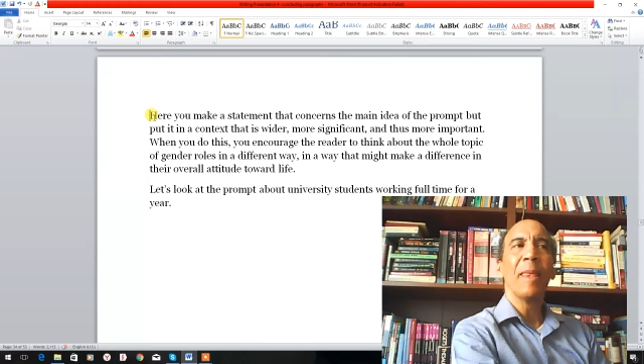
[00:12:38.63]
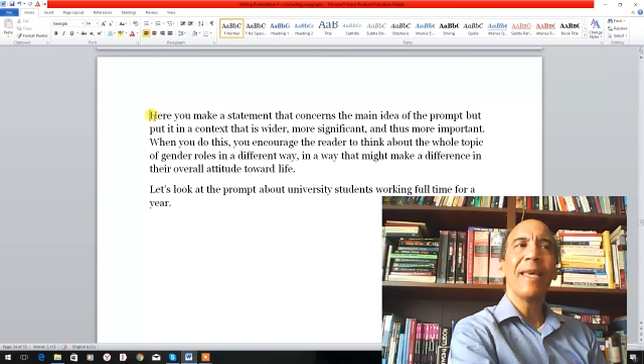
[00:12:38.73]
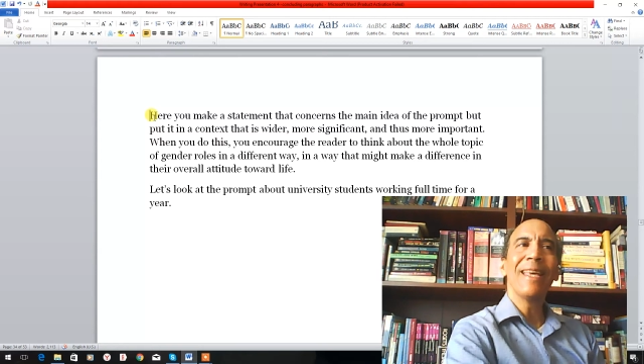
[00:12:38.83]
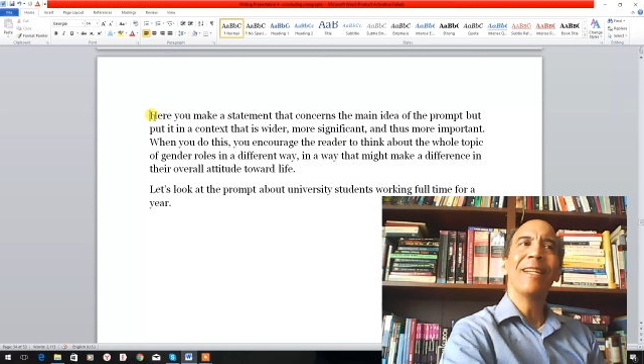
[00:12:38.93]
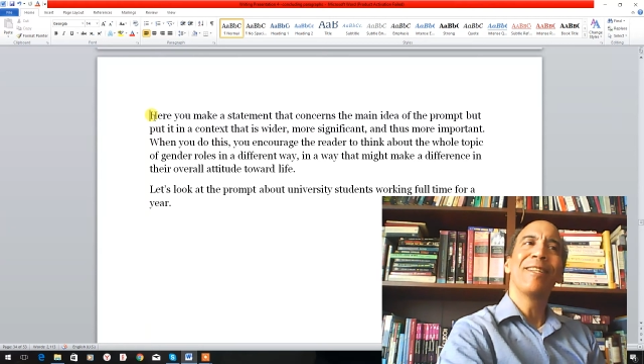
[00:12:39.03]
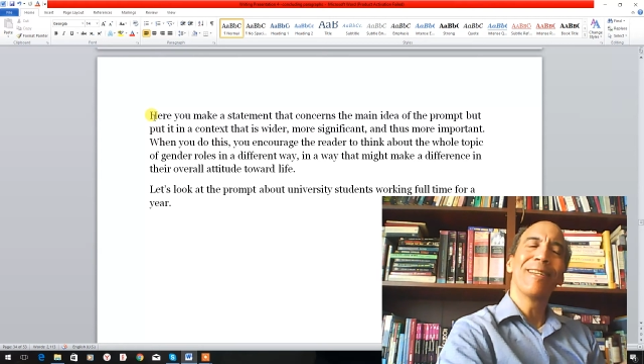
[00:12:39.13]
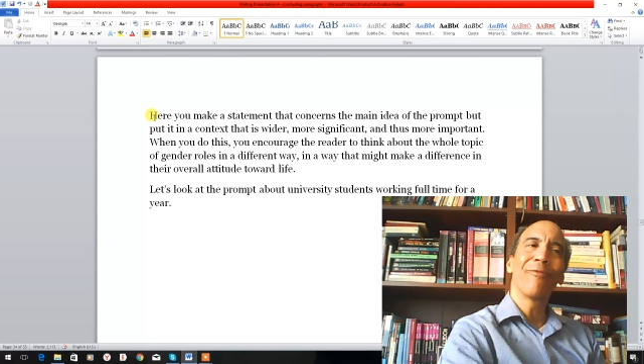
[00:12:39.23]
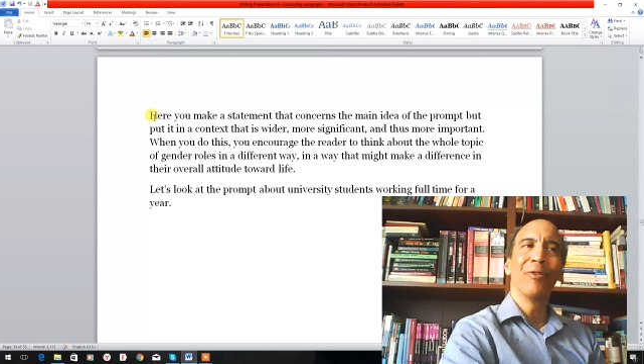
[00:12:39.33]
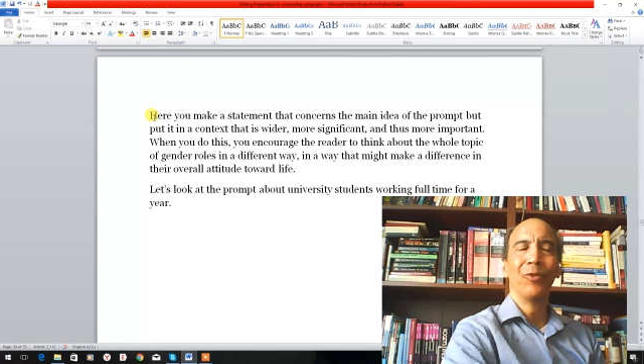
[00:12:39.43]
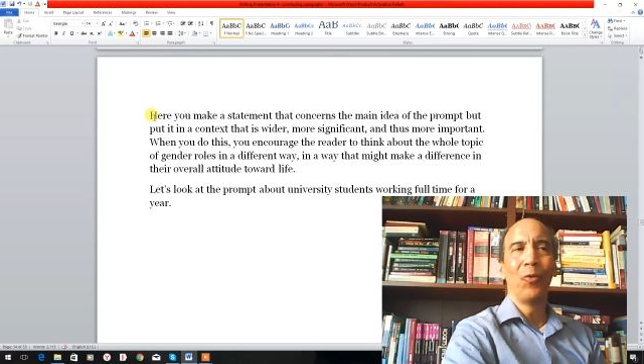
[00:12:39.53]
in a
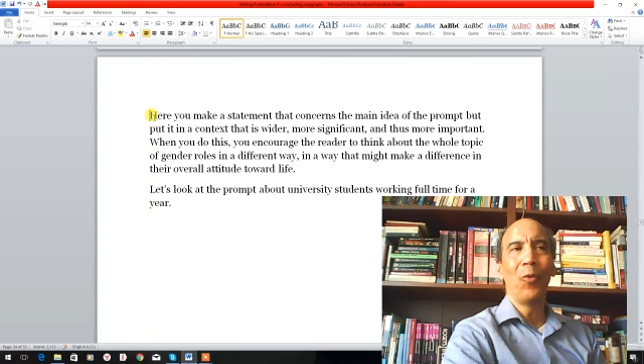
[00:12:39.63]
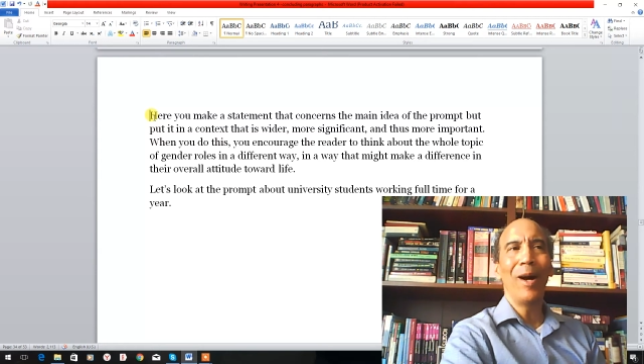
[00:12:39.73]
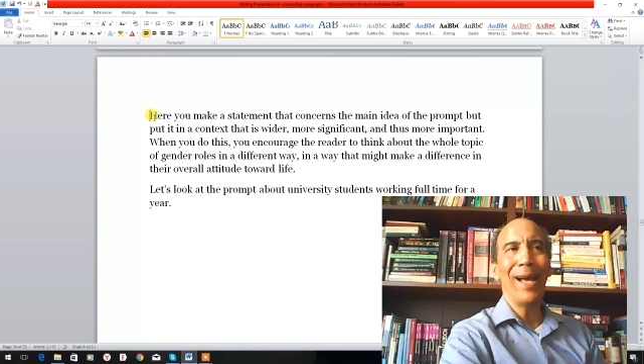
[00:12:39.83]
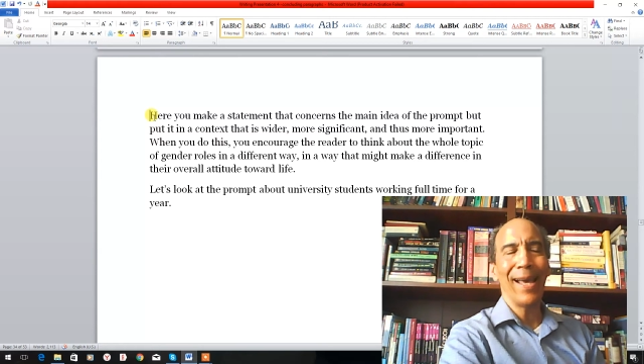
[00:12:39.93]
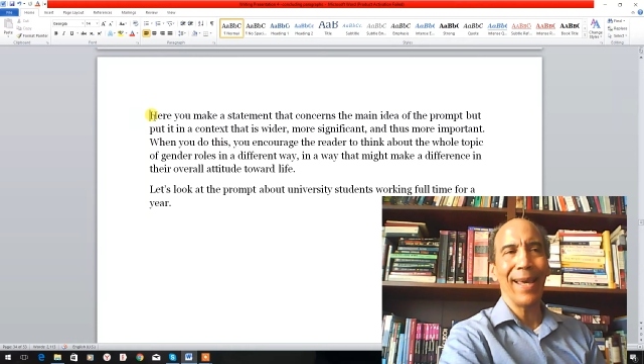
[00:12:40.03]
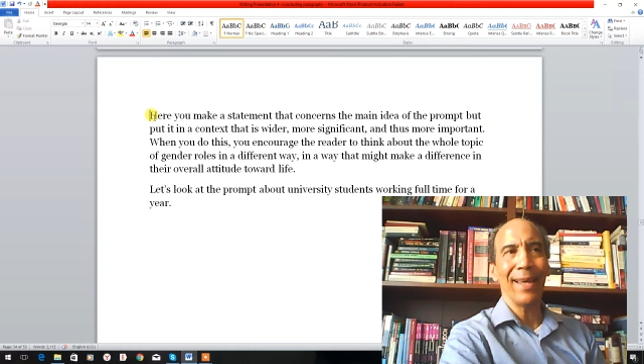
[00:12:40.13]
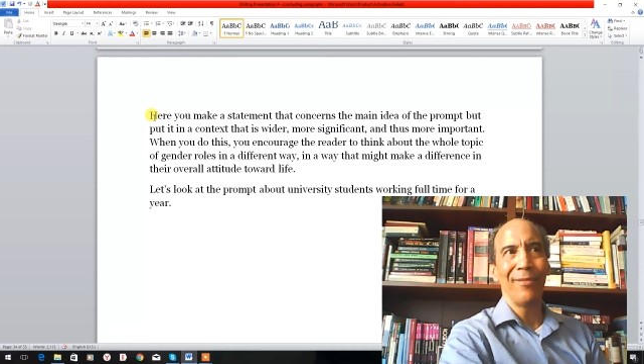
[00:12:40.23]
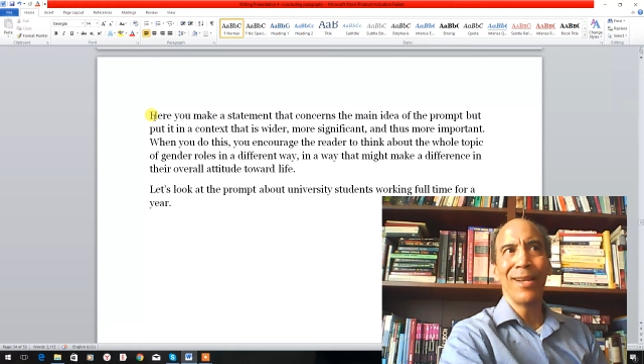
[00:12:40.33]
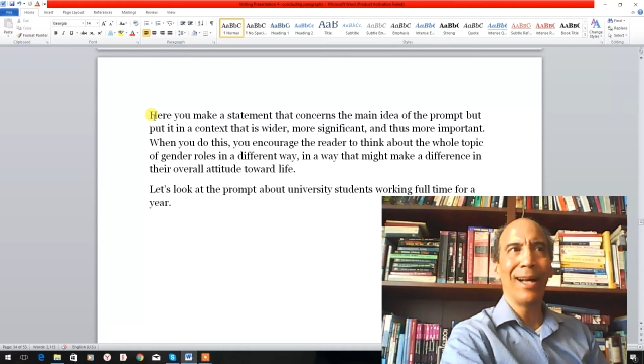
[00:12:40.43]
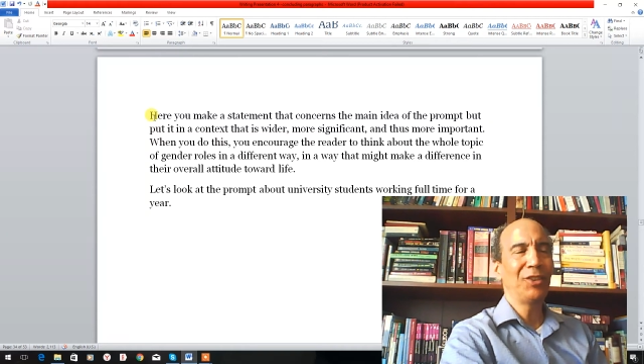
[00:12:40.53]
different way,
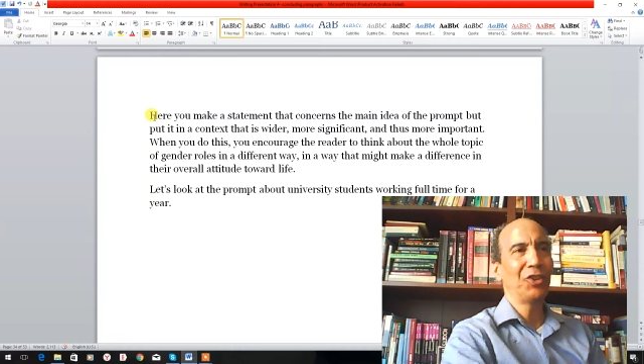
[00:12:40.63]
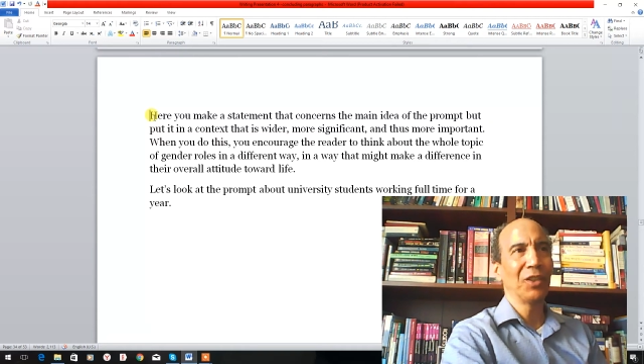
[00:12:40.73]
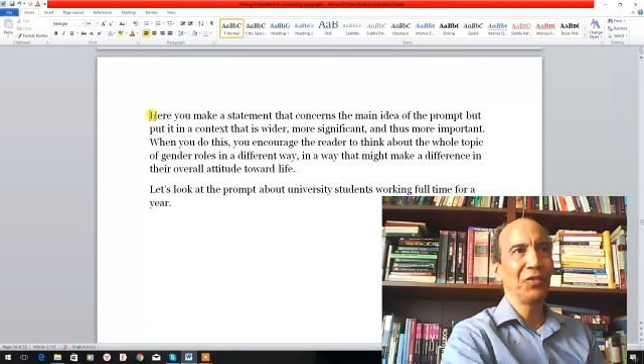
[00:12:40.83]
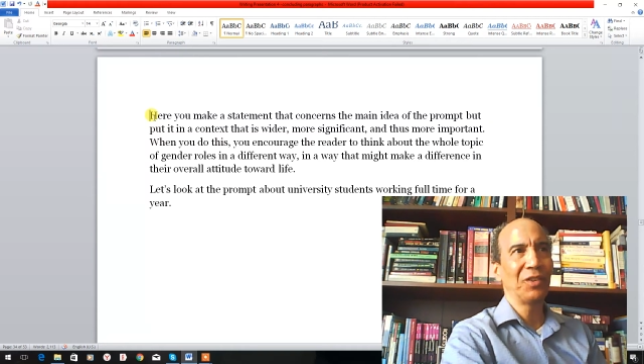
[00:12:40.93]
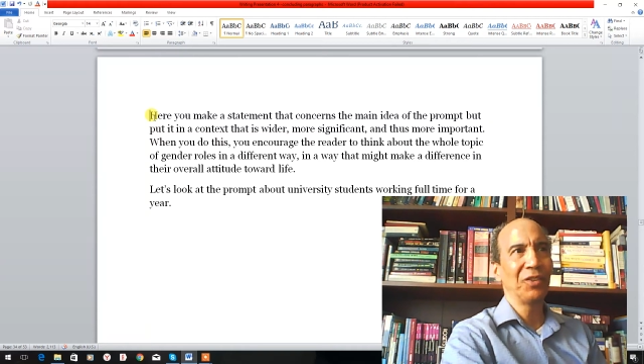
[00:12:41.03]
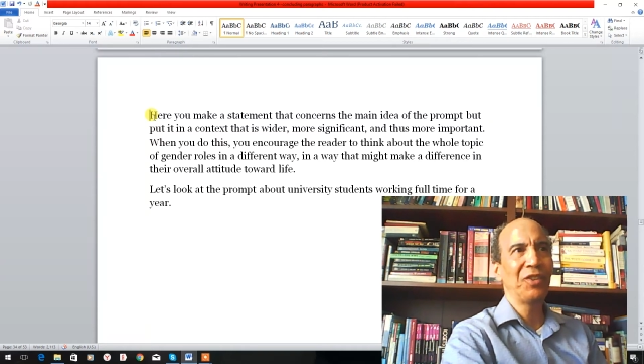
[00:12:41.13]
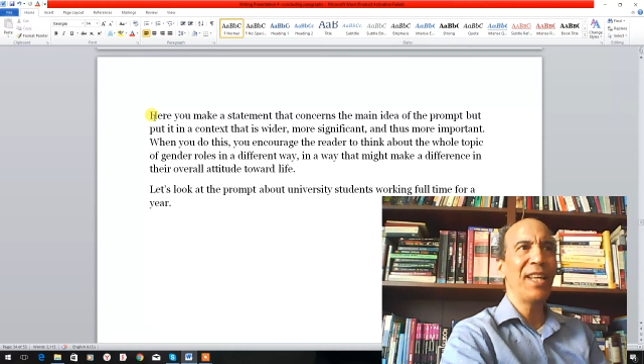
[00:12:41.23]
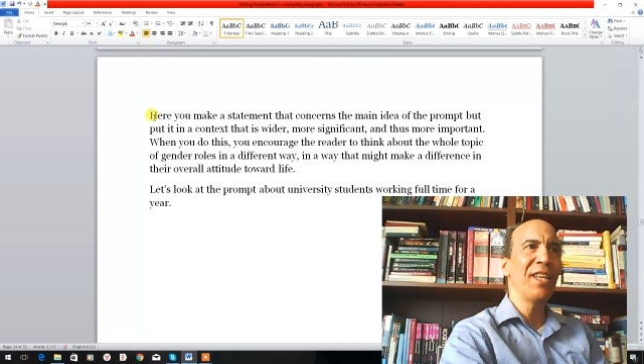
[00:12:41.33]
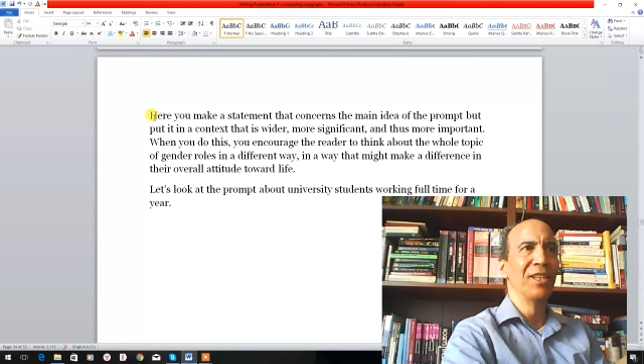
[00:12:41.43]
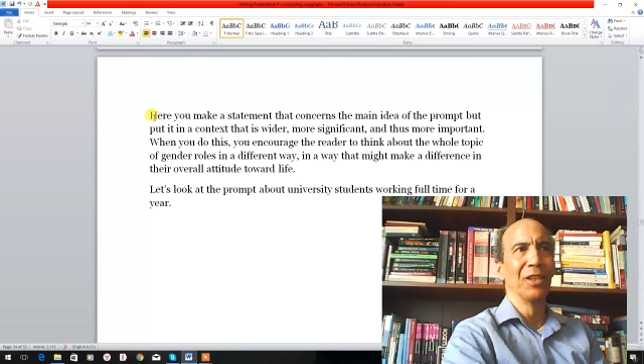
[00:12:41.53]
not just
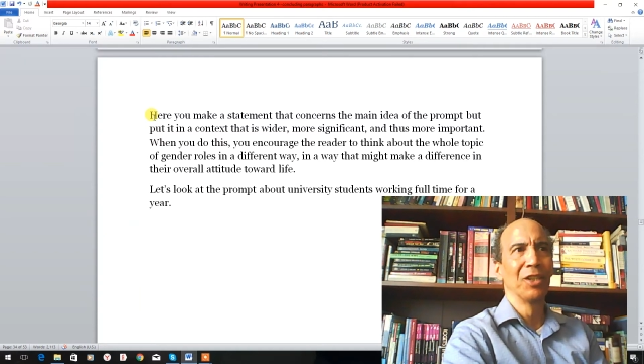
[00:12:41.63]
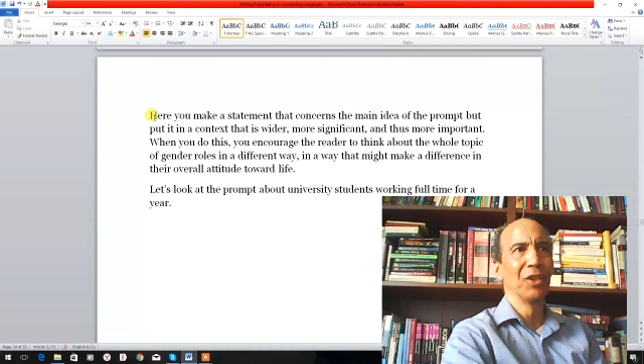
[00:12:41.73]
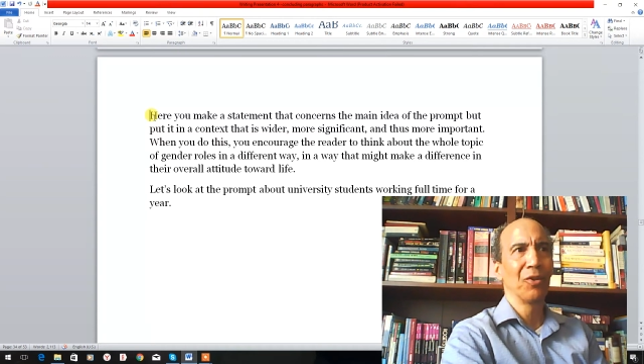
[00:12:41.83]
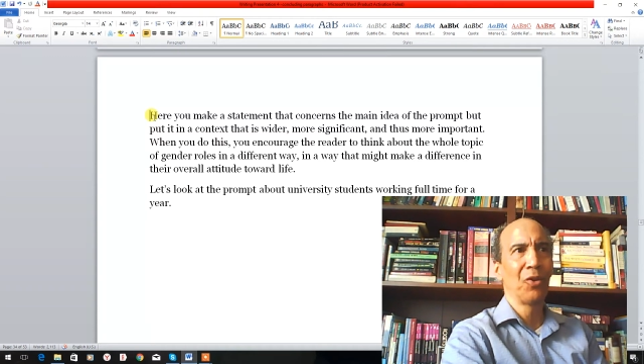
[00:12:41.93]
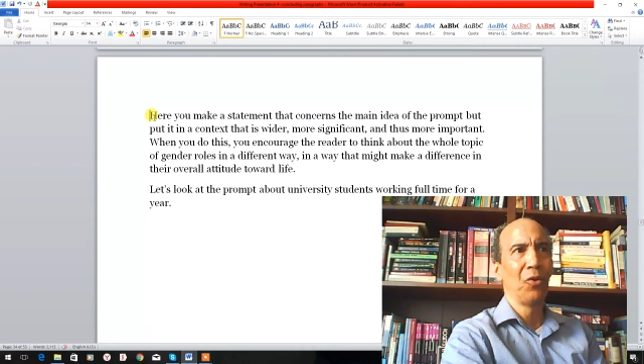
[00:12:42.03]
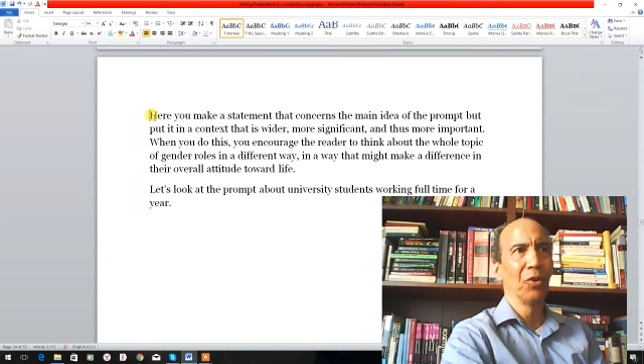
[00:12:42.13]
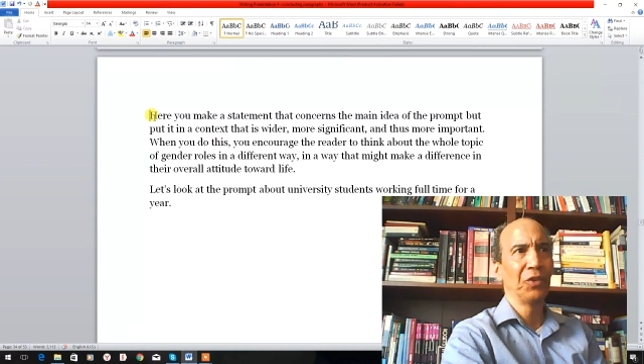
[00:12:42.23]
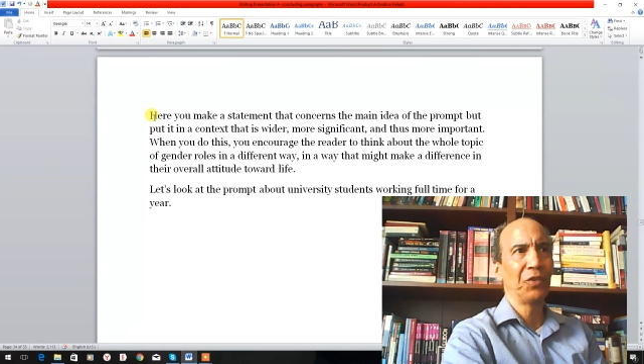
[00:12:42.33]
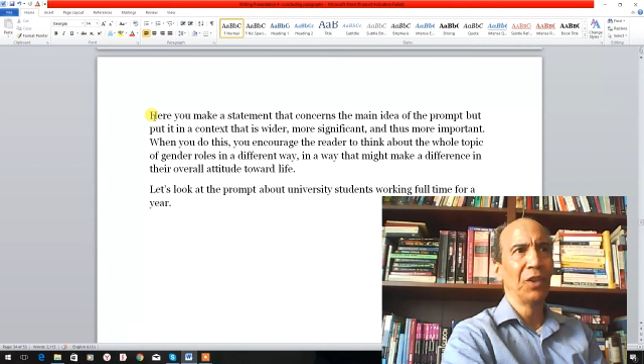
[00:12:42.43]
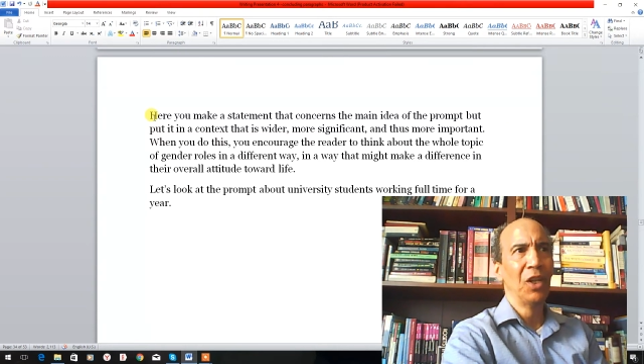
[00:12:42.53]
taking a little
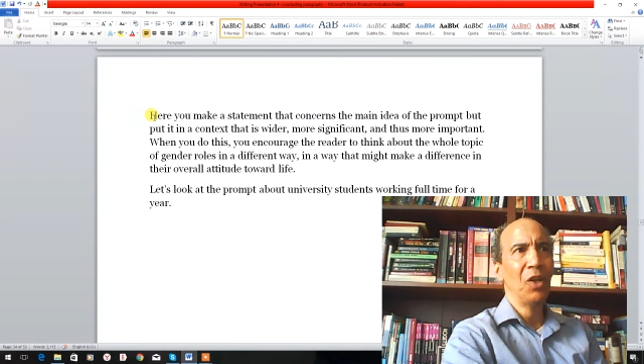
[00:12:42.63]
course